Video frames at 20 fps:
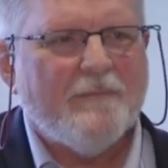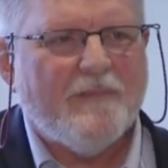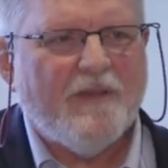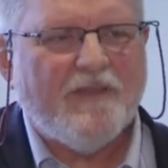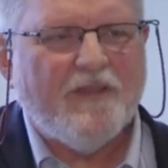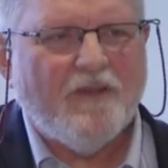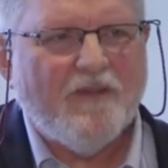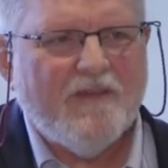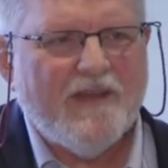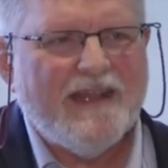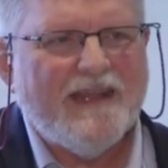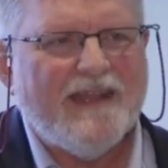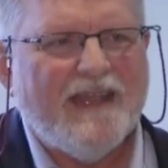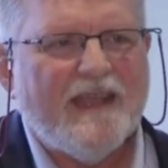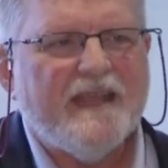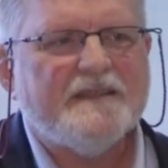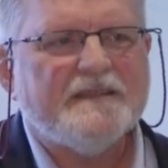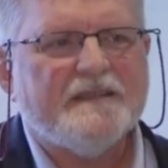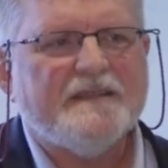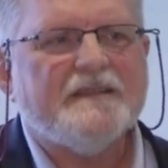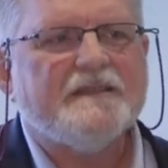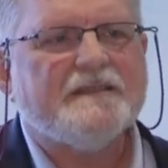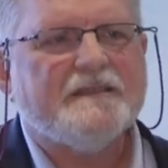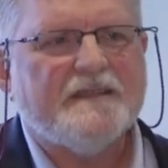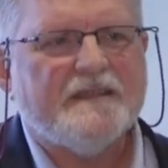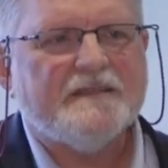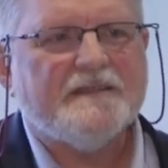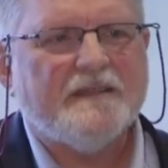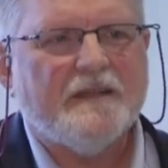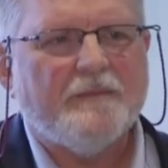But there really isn't a
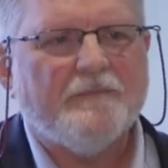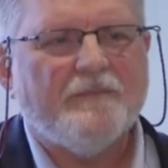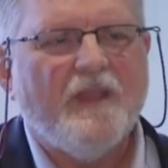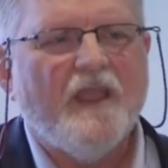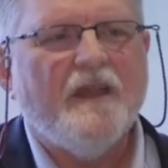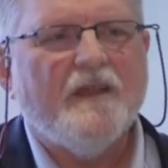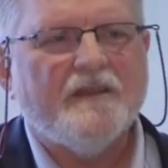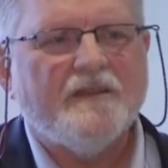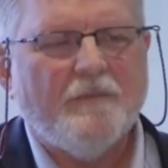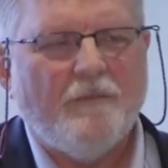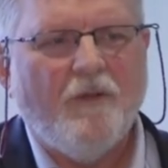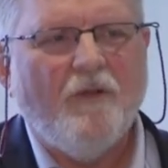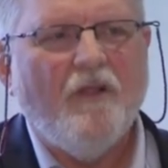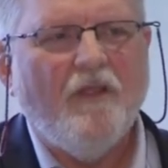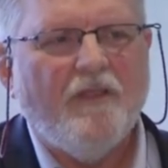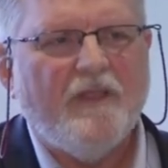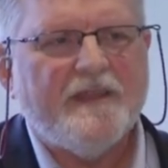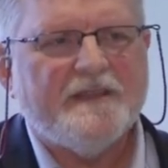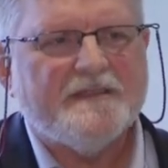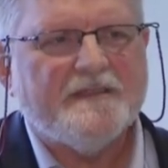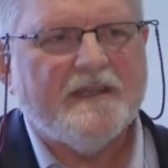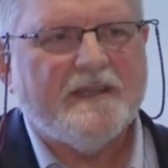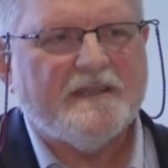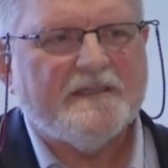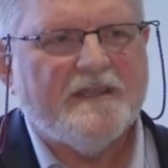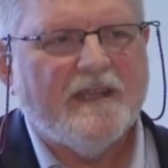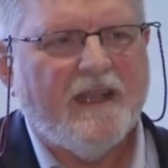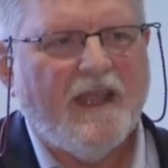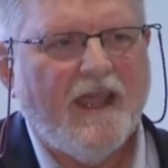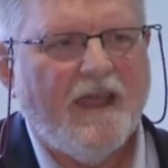system to pull these
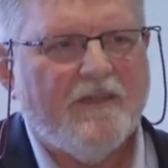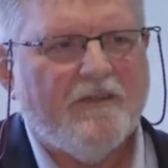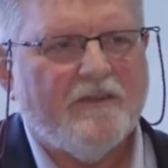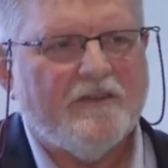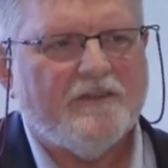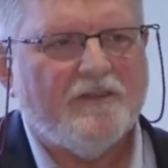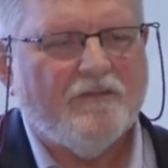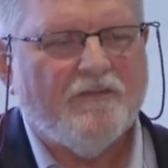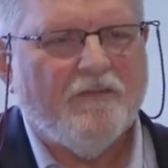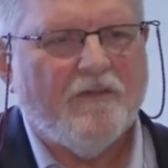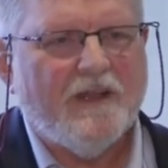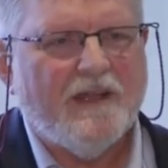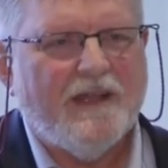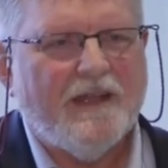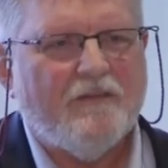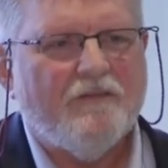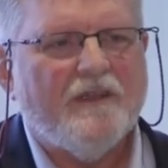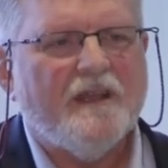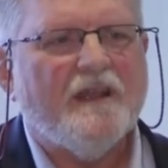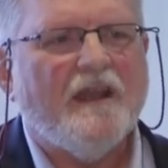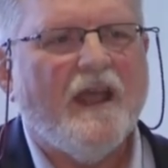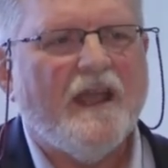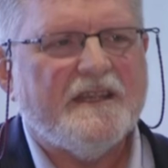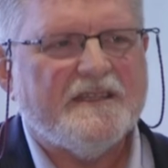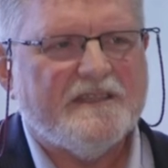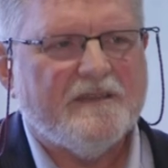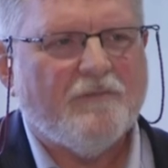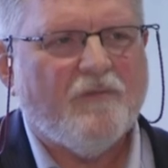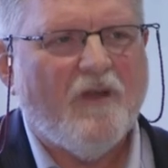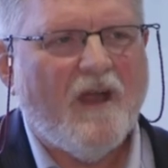things together to really
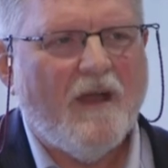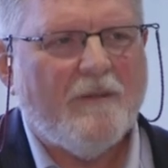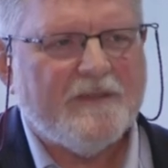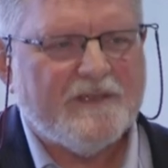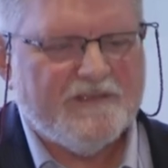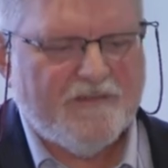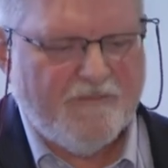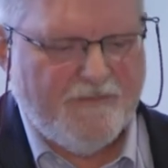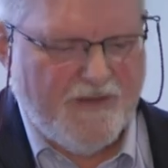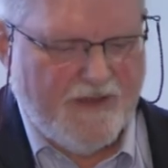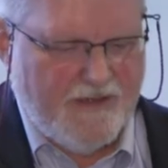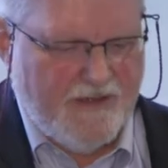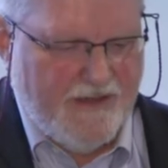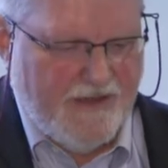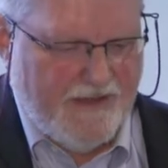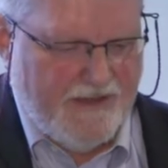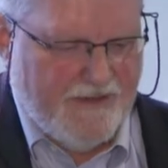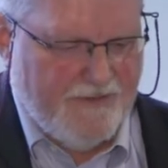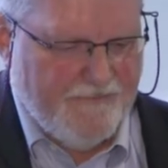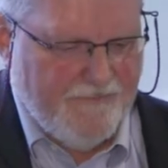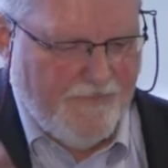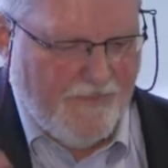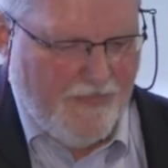realize the promise of big data.